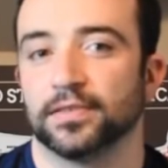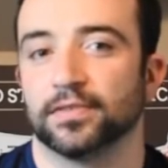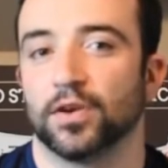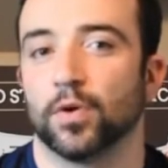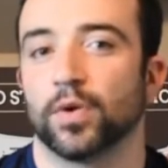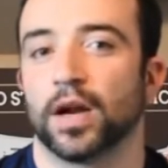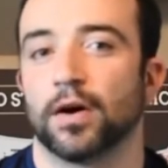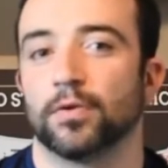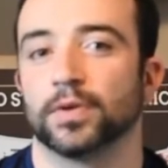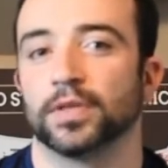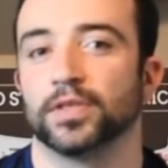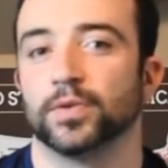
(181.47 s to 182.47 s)
going out
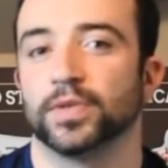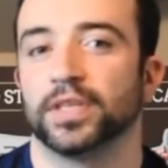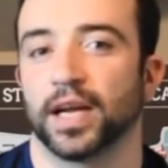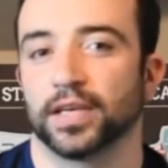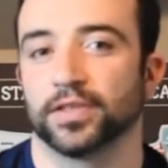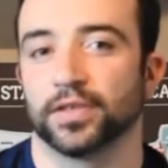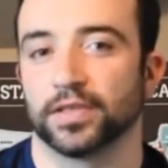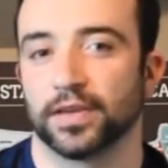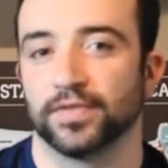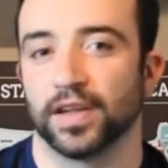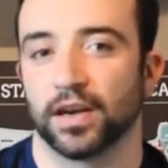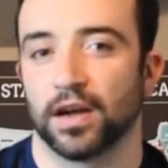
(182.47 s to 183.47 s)
and doing textures. I've
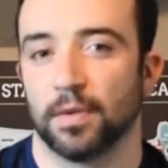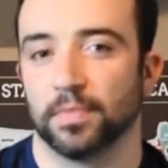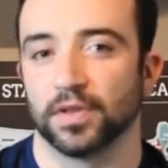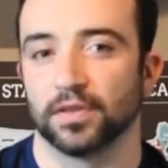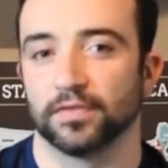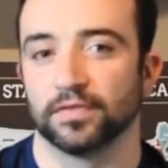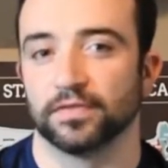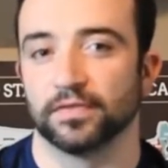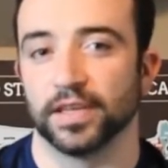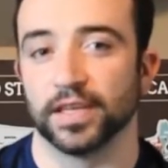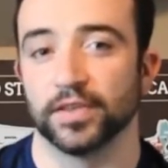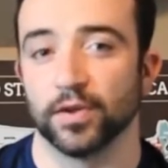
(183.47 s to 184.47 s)
done a couple of
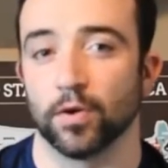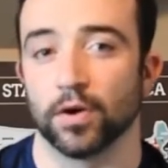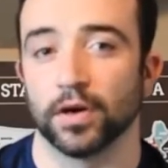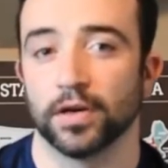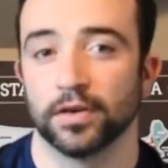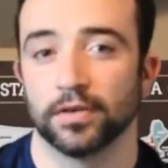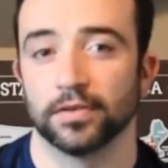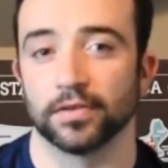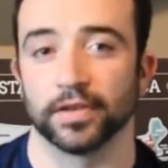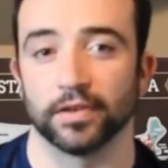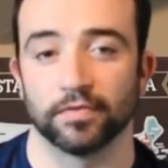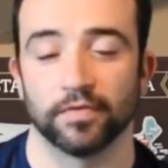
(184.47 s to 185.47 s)
indoor
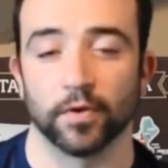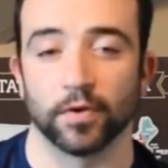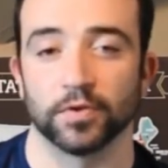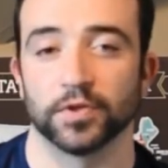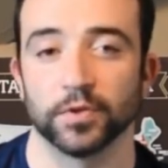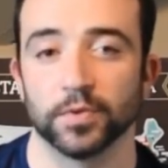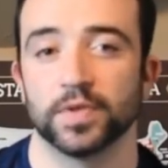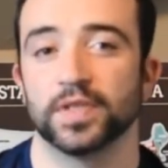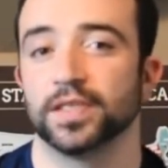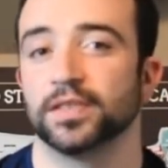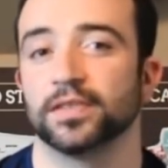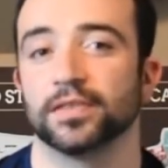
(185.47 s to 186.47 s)
little photo shoots,